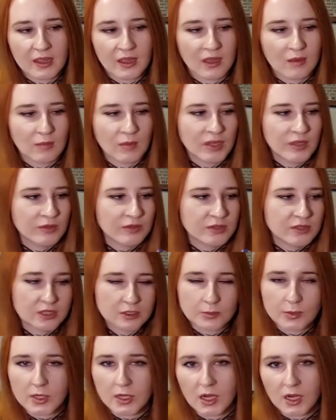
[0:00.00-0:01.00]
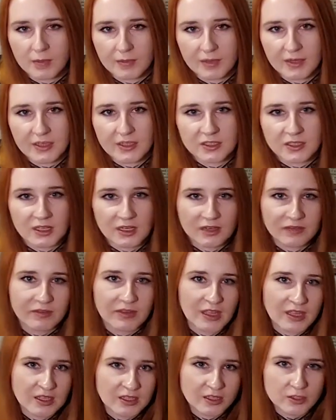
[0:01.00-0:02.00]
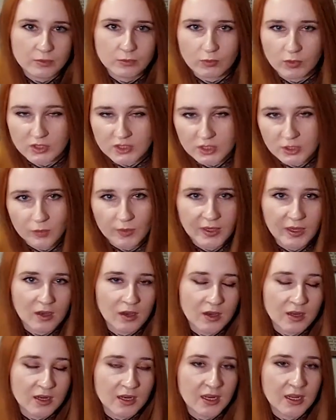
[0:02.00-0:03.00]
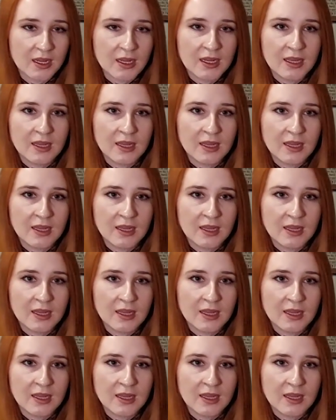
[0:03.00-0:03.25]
I used Digimon card meta to kind of gauge what's going on.